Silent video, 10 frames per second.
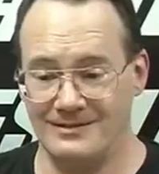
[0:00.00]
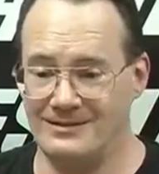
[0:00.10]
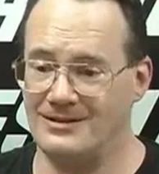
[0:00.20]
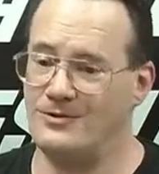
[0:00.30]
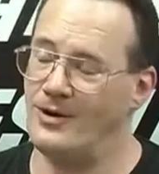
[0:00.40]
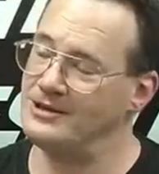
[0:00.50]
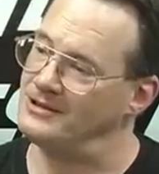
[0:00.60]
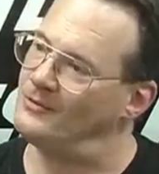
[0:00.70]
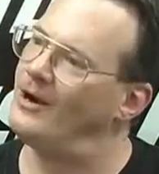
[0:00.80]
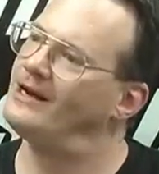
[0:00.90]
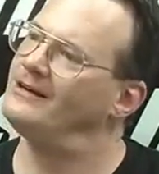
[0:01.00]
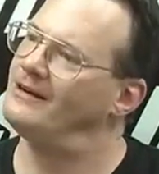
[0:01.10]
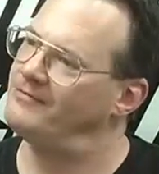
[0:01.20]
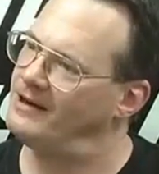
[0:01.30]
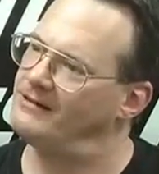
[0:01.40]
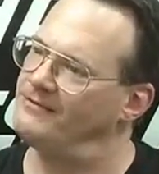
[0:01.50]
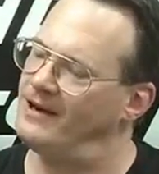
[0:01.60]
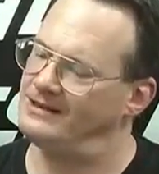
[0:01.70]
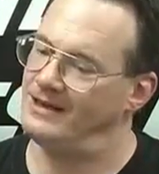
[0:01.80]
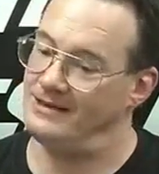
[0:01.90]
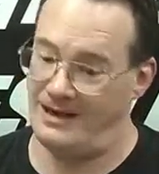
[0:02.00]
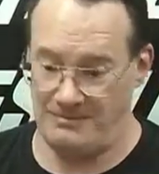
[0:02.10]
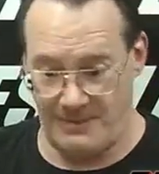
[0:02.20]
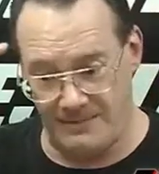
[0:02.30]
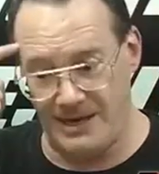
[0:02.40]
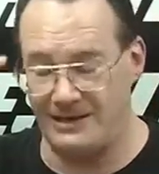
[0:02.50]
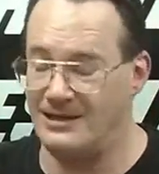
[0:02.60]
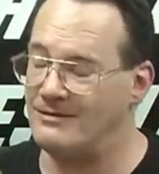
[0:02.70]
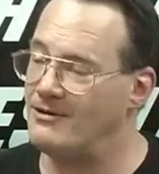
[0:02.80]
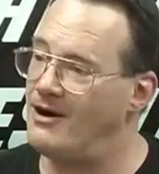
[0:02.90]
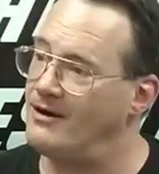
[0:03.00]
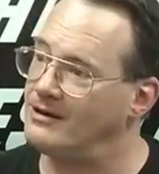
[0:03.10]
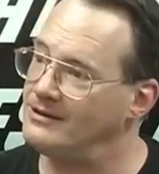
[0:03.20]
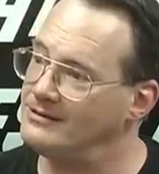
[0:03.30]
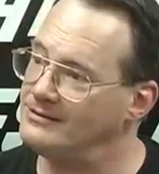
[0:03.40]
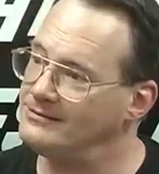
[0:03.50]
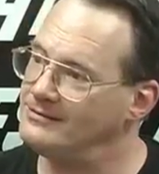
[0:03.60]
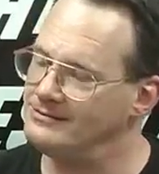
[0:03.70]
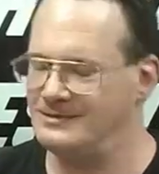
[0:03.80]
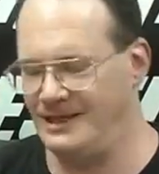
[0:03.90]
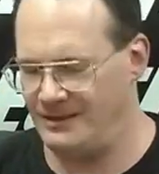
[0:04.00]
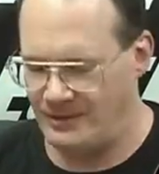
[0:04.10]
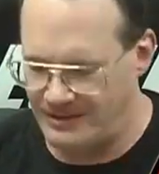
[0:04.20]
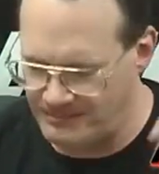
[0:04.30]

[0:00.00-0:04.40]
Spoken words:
Good question. Why didn't they fucking fight that night? Maybe I did it wrong. Anyway.